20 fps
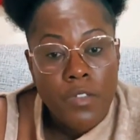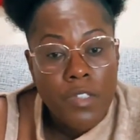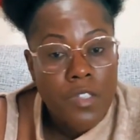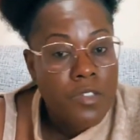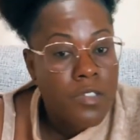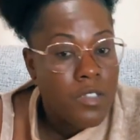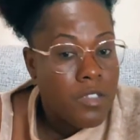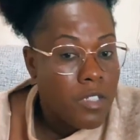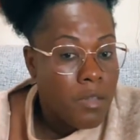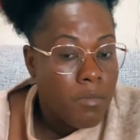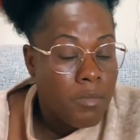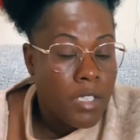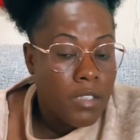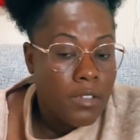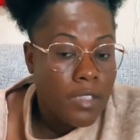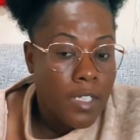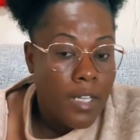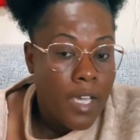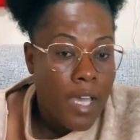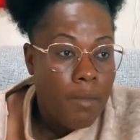This is
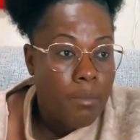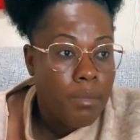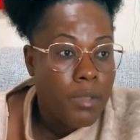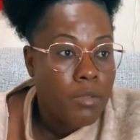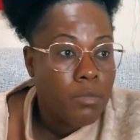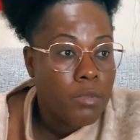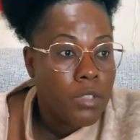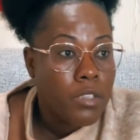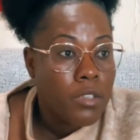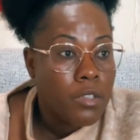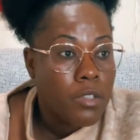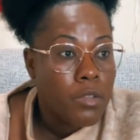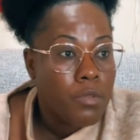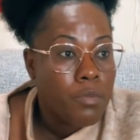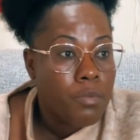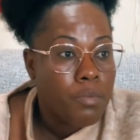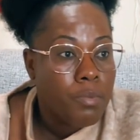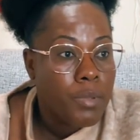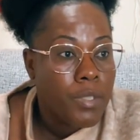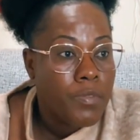something that happened with a
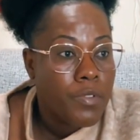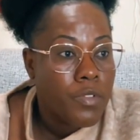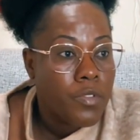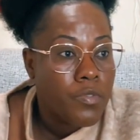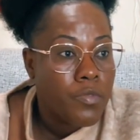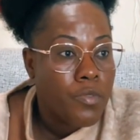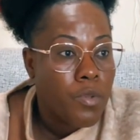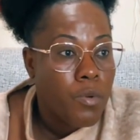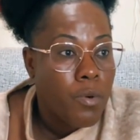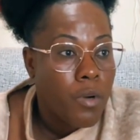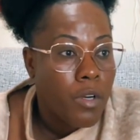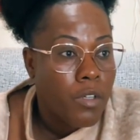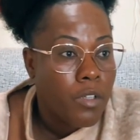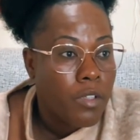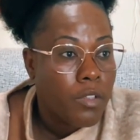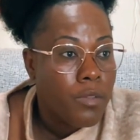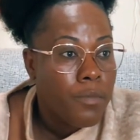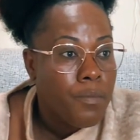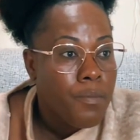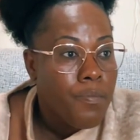previous
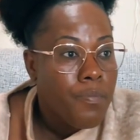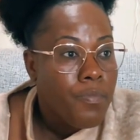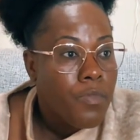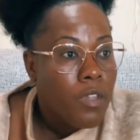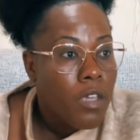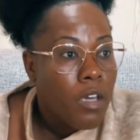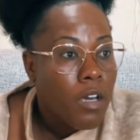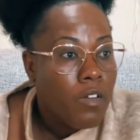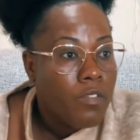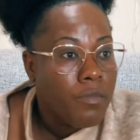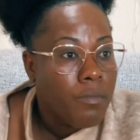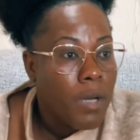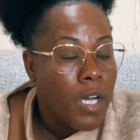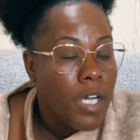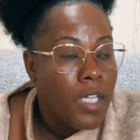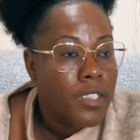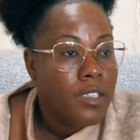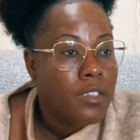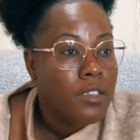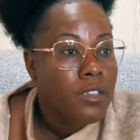co-worker of
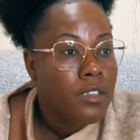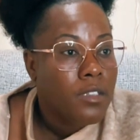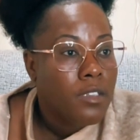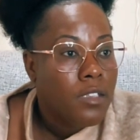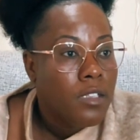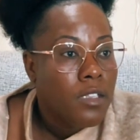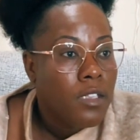mine.